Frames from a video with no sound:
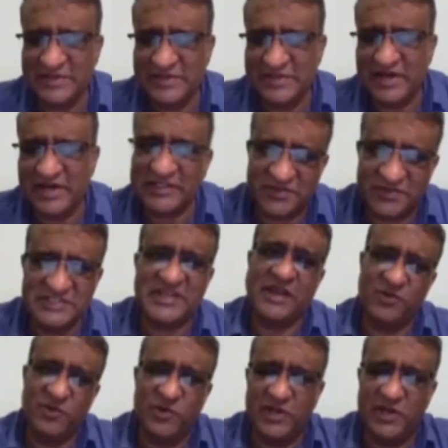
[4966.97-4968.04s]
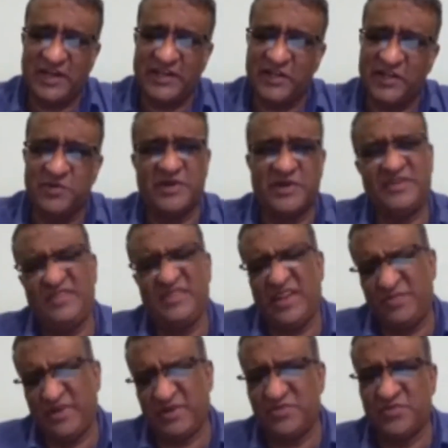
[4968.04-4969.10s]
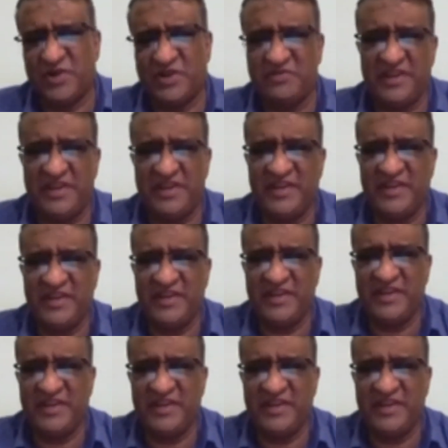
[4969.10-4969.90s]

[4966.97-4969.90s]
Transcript: Otherwise, I will only continue, but it becomes one way.